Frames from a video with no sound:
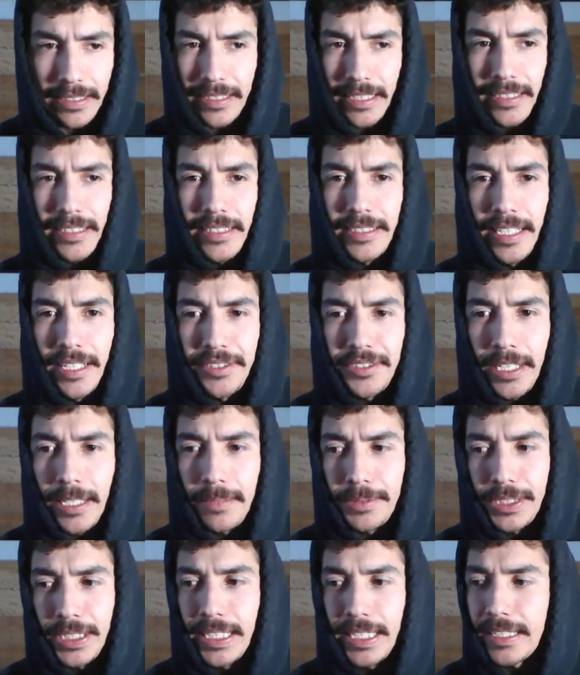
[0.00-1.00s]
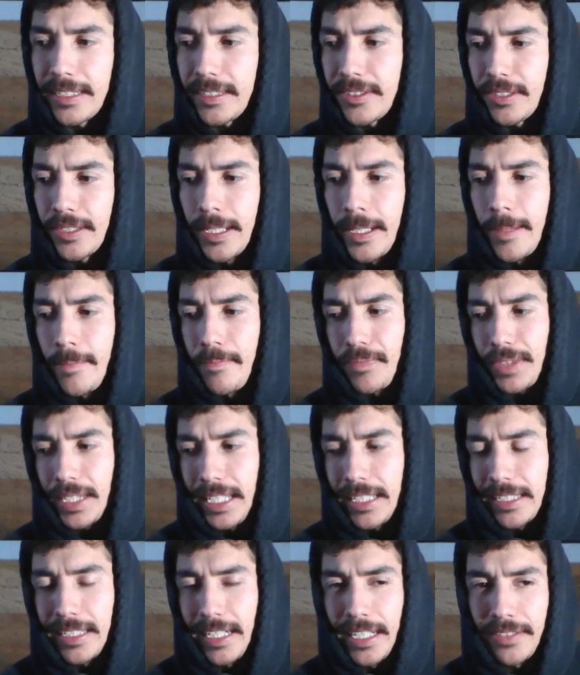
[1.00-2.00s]
Like, the 10-drop Shanks,
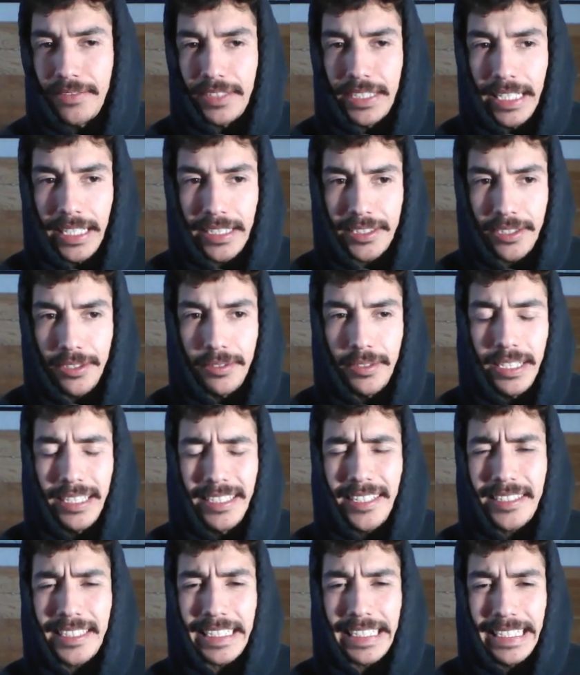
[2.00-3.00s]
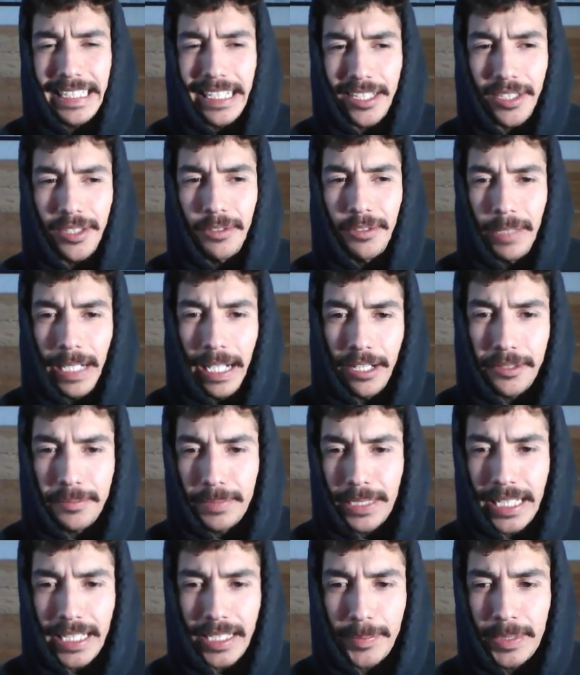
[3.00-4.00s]
it kind of gets, it doesn't get around
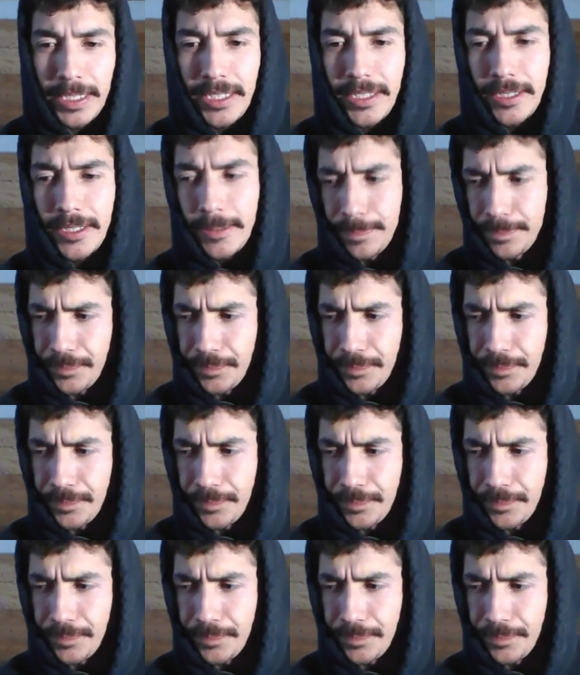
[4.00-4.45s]
Blackbeard,